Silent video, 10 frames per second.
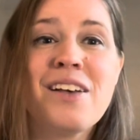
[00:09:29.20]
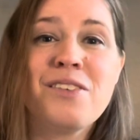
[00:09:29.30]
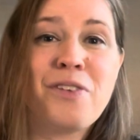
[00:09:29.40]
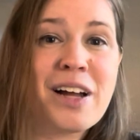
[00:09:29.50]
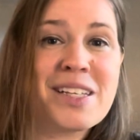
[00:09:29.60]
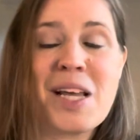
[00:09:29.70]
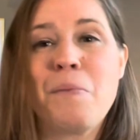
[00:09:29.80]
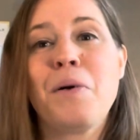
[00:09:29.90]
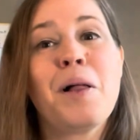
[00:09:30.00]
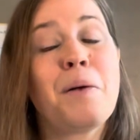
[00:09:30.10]
For
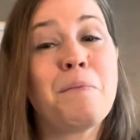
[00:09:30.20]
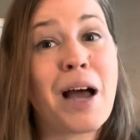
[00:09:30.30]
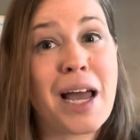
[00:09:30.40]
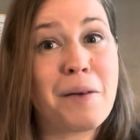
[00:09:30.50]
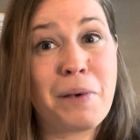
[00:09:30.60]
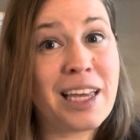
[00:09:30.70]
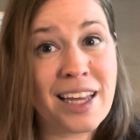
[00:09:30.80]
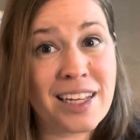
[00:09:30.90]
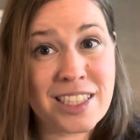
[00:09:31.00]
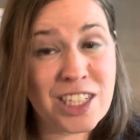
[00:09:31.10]
example, my
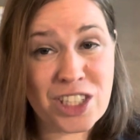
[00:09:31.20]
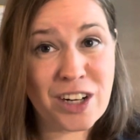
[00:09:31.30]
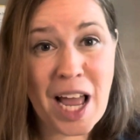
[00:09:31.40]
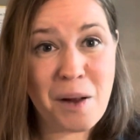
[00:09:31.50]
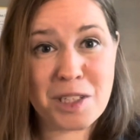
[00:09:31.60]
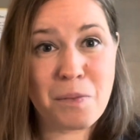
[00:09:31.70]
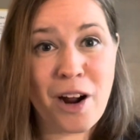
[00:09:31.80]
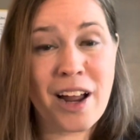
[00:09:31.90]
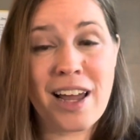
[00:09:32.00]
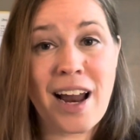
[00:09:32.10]
PE teacher
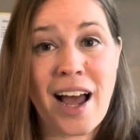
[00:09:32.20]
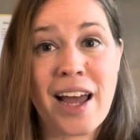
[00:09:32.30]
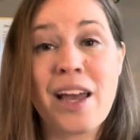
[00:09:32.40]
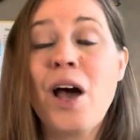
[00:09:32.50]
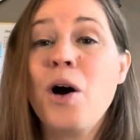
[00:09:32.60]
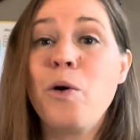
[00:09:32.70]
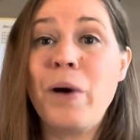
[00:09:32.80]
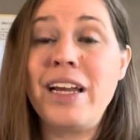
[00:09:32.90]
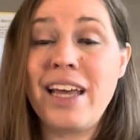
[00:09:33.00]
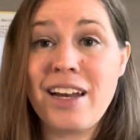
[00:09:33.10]
counterpart and I
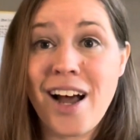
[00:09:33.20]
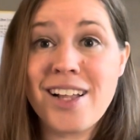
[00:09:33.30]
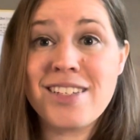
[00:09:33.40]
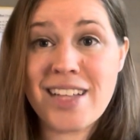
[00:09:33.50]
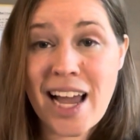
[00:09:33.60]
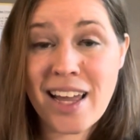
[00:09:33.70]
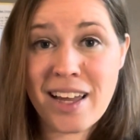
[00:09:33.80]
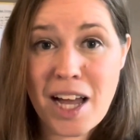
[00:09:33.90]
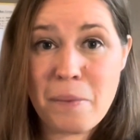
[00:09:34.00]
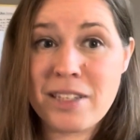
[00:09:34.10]
went in on stacking
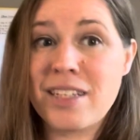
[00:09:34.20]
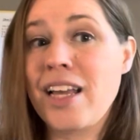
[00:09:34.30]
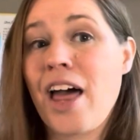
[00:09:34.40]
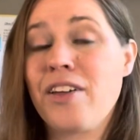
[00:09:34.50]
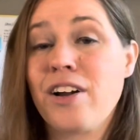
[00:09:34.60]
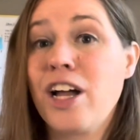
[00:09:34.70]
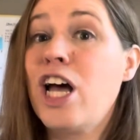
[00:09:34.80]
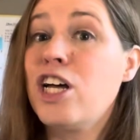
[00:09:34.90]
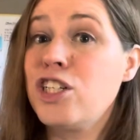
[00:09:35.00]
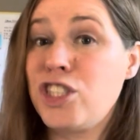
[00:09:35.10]
cups together.
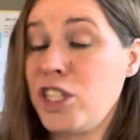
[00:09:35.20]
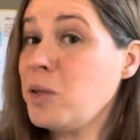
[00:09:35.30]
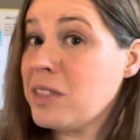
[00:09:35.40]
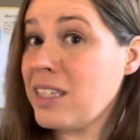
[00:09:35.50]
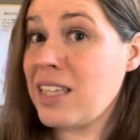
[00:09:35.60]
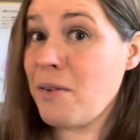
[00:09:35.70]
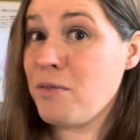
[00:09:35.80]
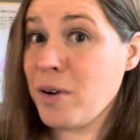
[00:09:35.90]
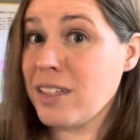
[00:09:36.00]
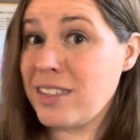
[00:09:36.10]
She uses them
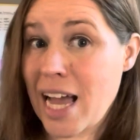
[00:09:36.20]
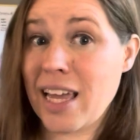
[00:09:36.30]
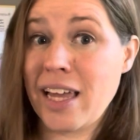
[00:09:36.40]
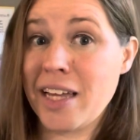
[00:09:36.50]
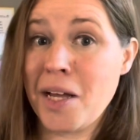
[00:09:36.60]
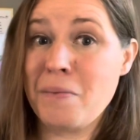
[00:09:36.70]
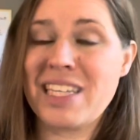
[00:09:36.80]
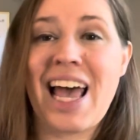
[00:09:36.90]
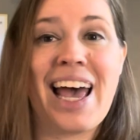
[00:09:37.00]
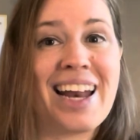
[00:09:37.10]
for stacking games
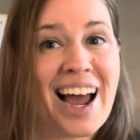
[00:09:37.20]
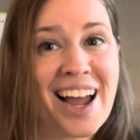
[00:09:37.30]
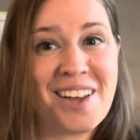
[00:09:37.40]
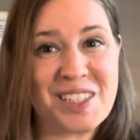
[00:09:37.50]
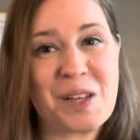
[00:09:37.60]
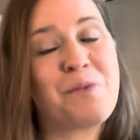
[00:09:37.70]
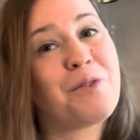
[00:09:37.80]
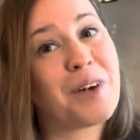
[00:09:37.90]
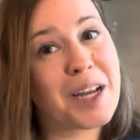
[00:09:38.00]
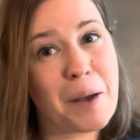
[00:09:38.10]
and I use them
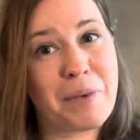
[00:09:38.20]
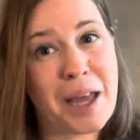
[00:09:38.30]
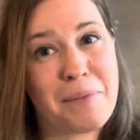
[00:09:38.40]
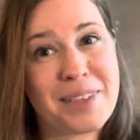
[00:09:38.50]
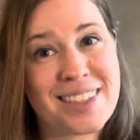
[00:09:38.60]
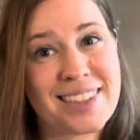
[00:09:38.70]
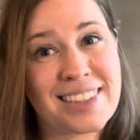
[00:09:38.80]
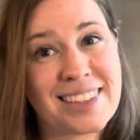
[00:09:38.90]
for cup games.